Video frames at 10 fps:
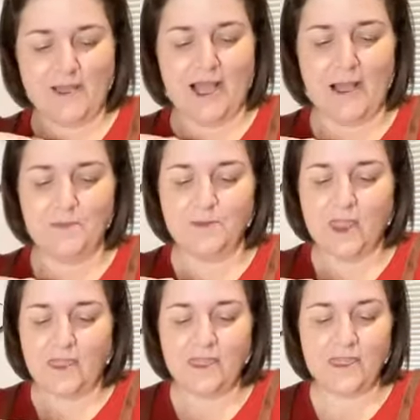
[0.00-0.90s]
Um,
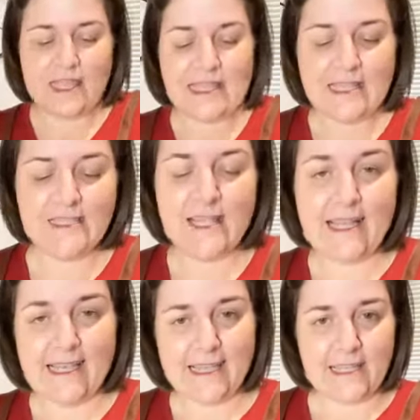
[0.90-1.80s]
these
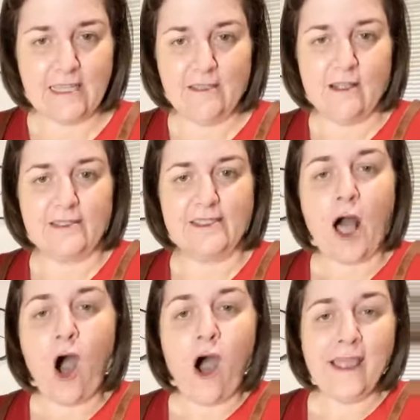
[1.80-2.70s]
little
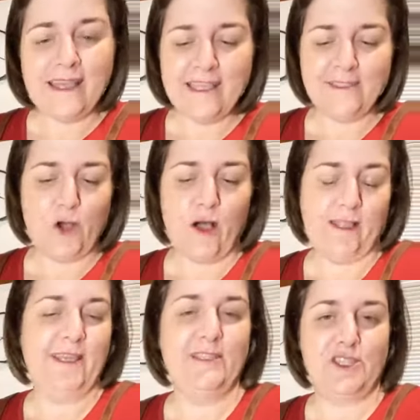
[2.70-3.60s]
tiny,
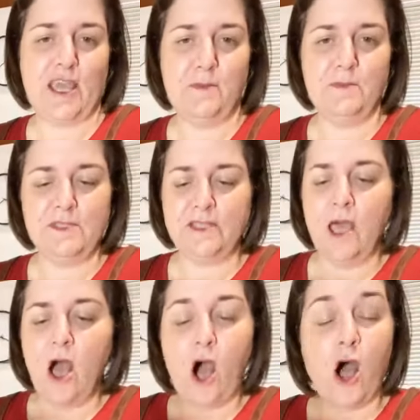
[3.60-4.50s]
tiny gems
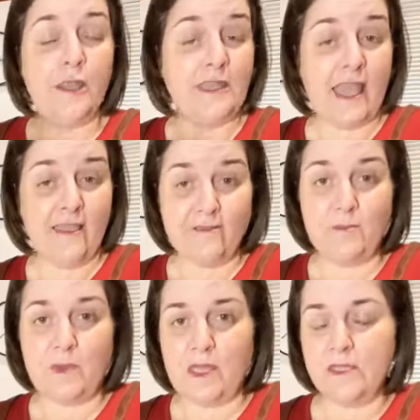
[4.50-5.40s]
are navy
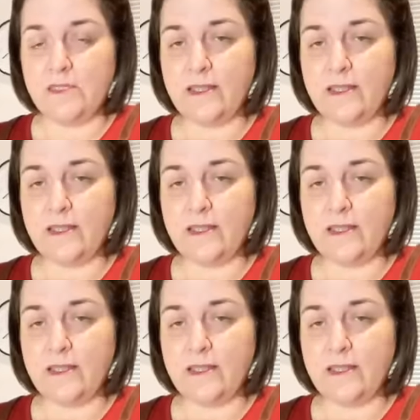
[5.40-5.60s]
beans.